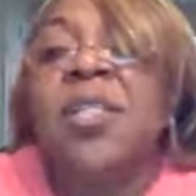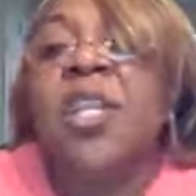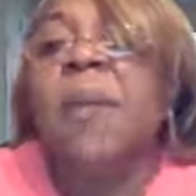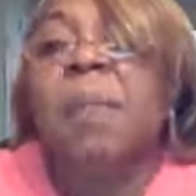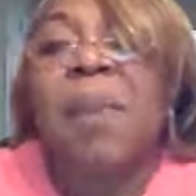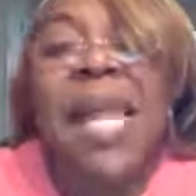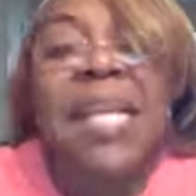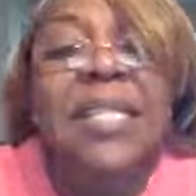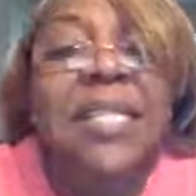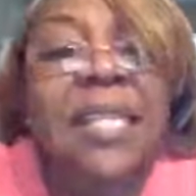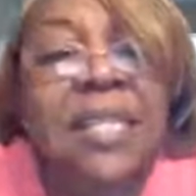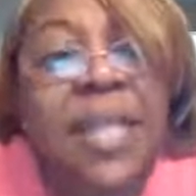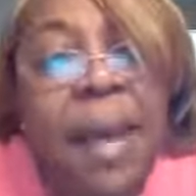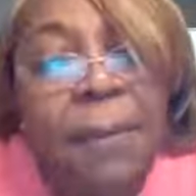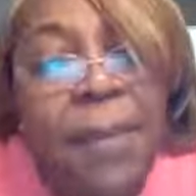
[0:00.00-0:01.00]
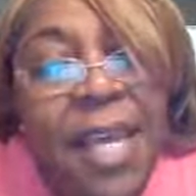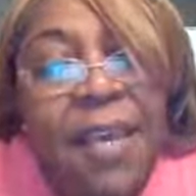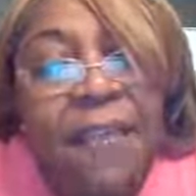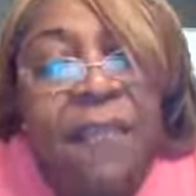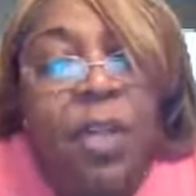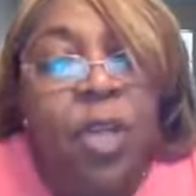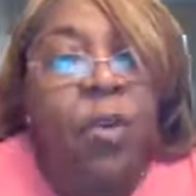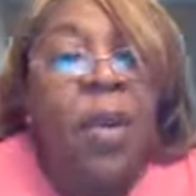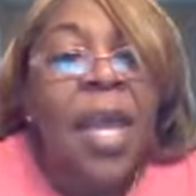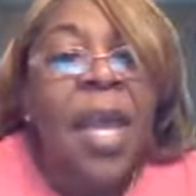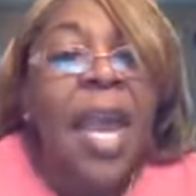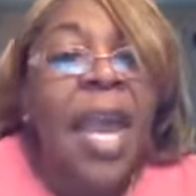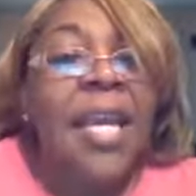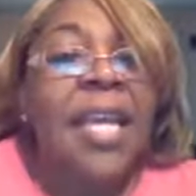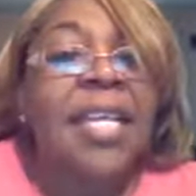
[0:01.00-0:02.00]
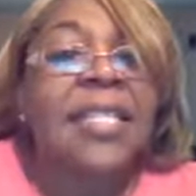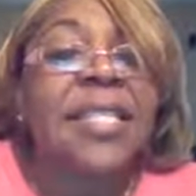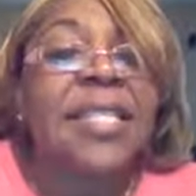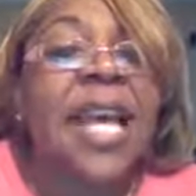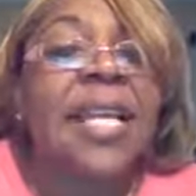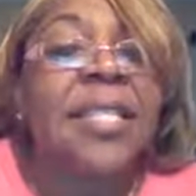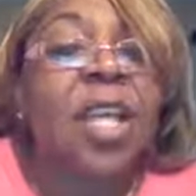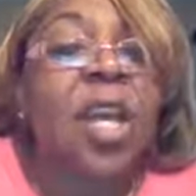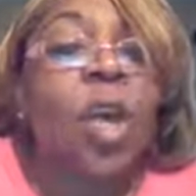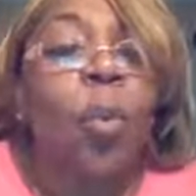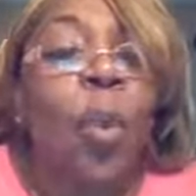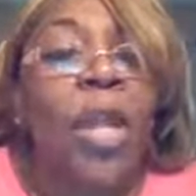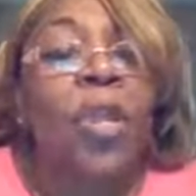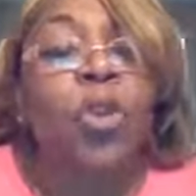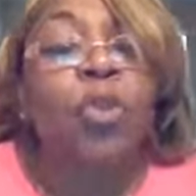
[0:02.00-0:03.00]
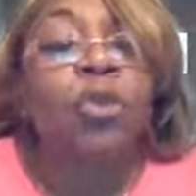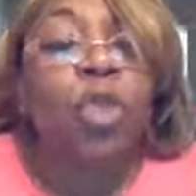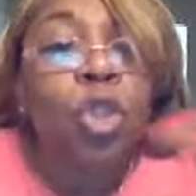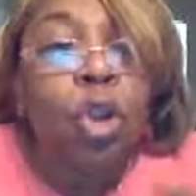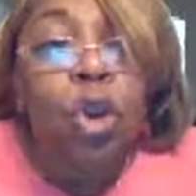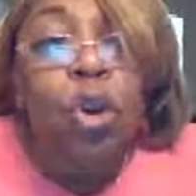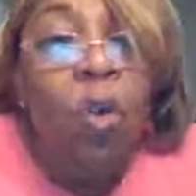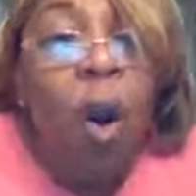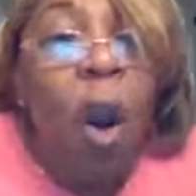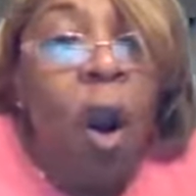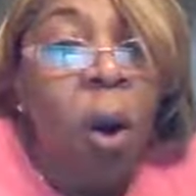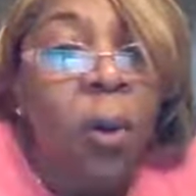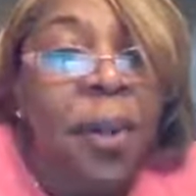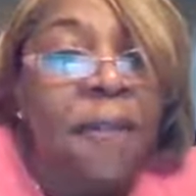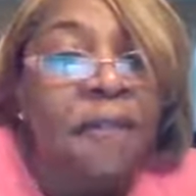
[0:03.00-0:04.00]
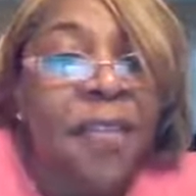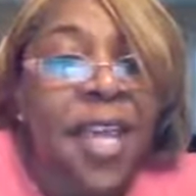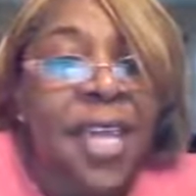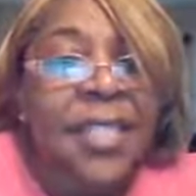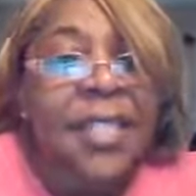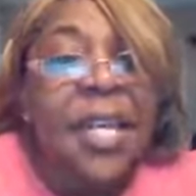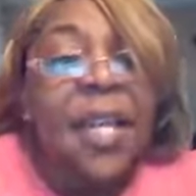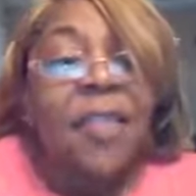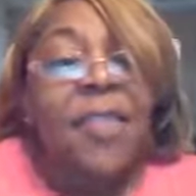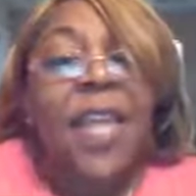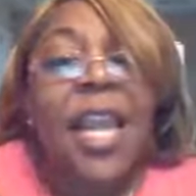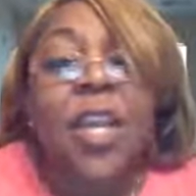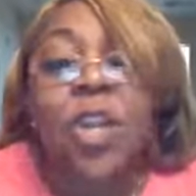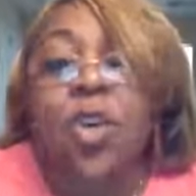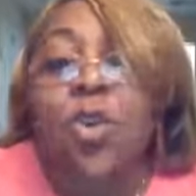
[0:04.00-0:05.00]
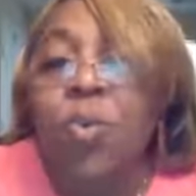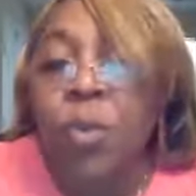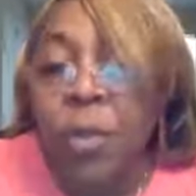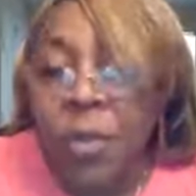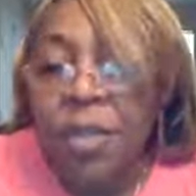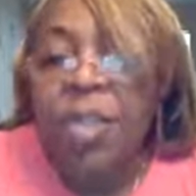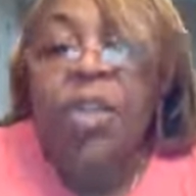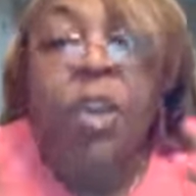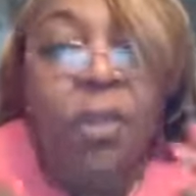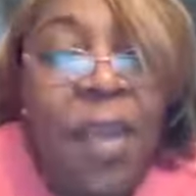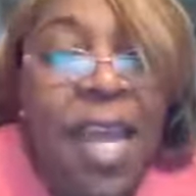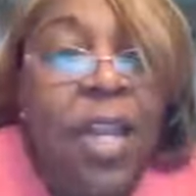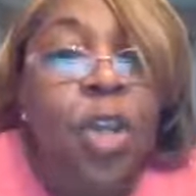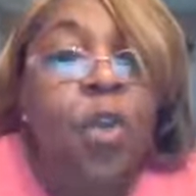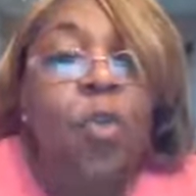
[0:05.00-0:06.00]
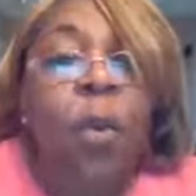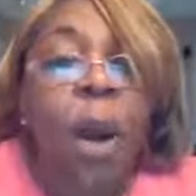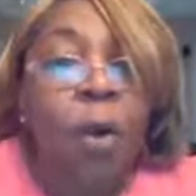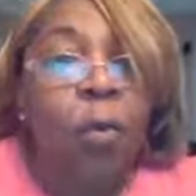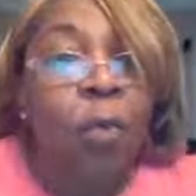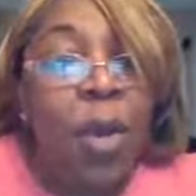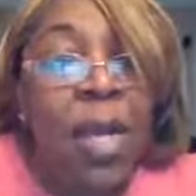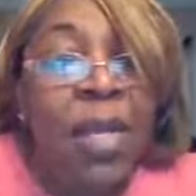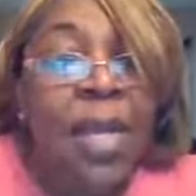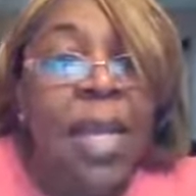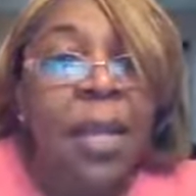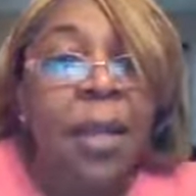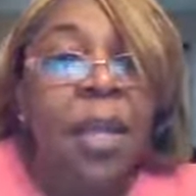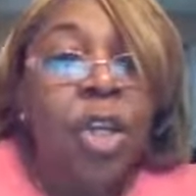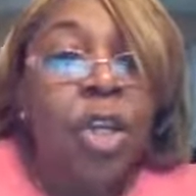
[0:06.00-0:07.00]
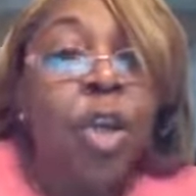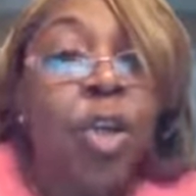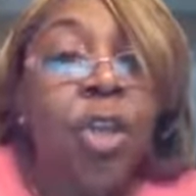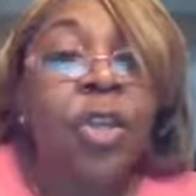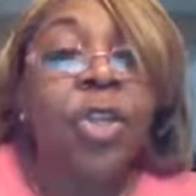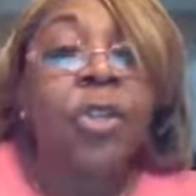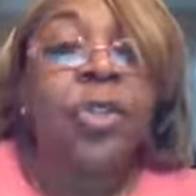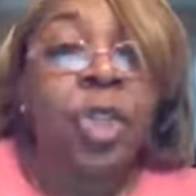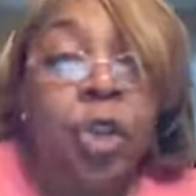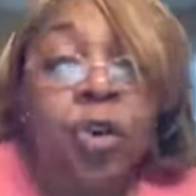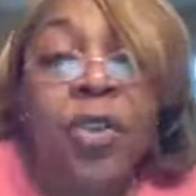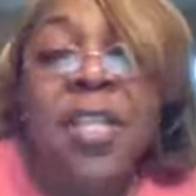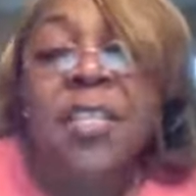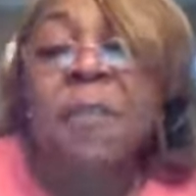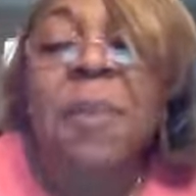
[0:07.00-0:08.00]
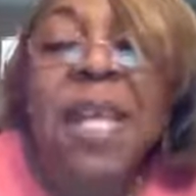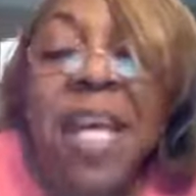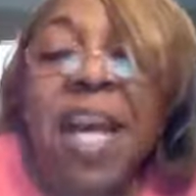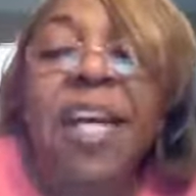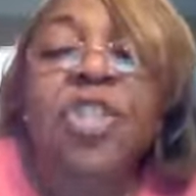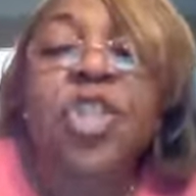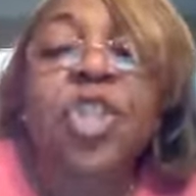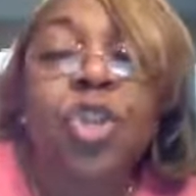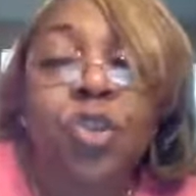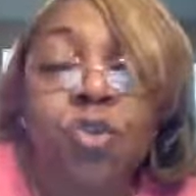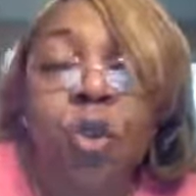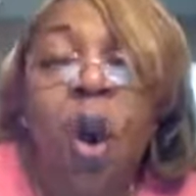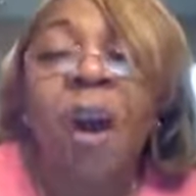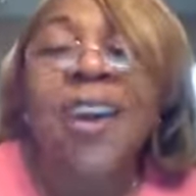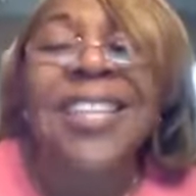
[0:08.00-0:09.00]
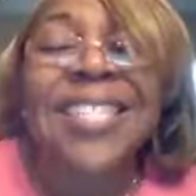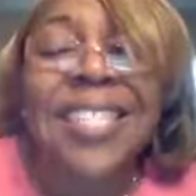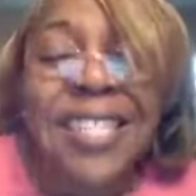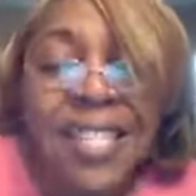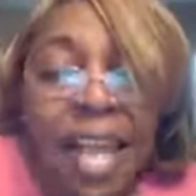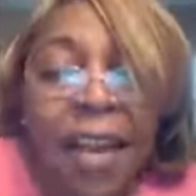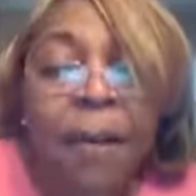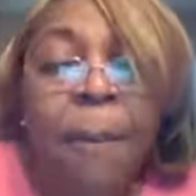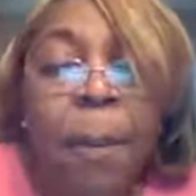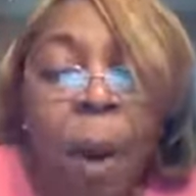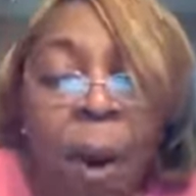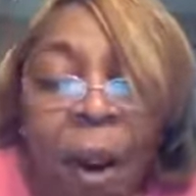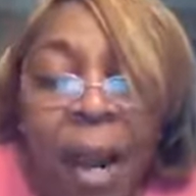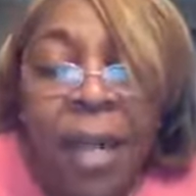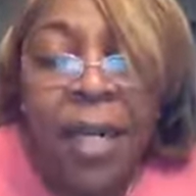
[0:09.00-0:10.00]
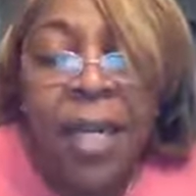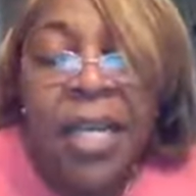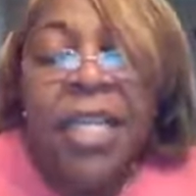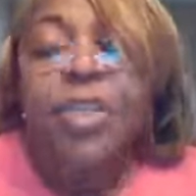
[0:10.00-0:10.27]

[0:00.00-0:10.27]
to the blessings i'm giving you and he says when you do all of this then you you know then you are really you do this because you are set apart.